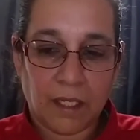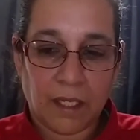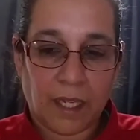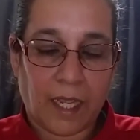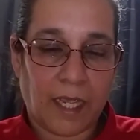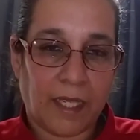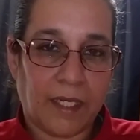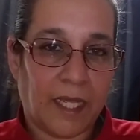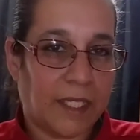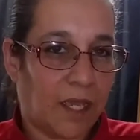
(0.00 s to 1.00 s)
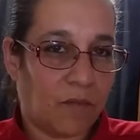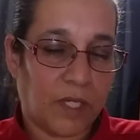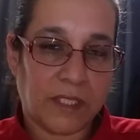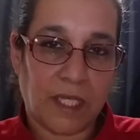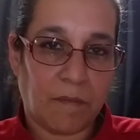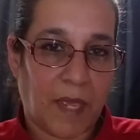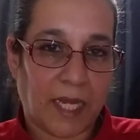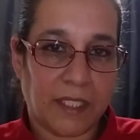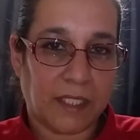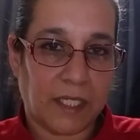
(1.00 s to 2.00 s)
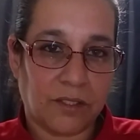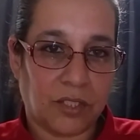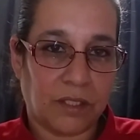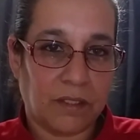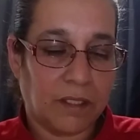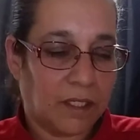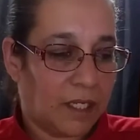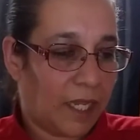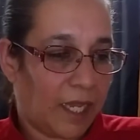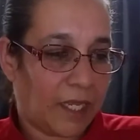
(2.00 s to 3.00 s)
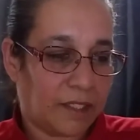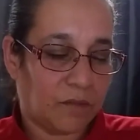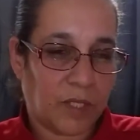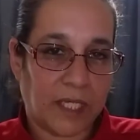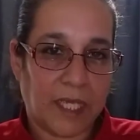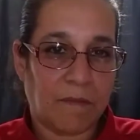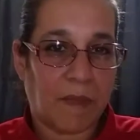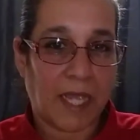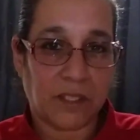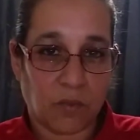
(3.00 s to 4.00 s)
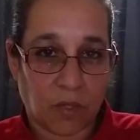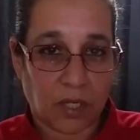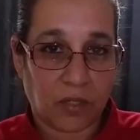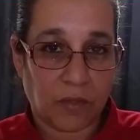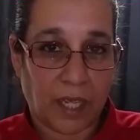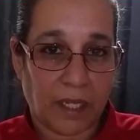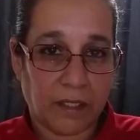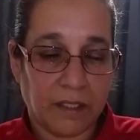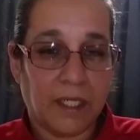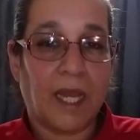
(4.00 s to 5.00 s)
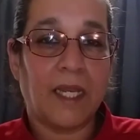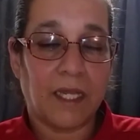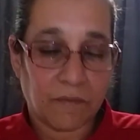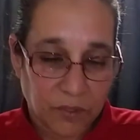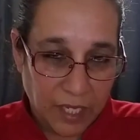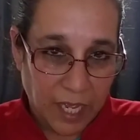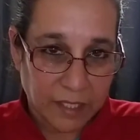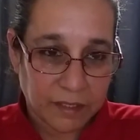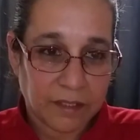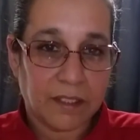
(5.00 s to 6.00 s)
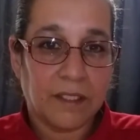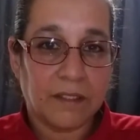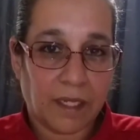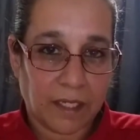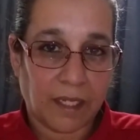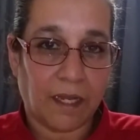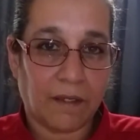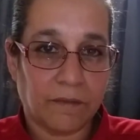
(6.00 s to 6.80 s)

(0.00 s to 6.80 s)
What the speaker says: And I can't wait to get back in the kitchen and we can get back to work, okay? I love you guys. Take care.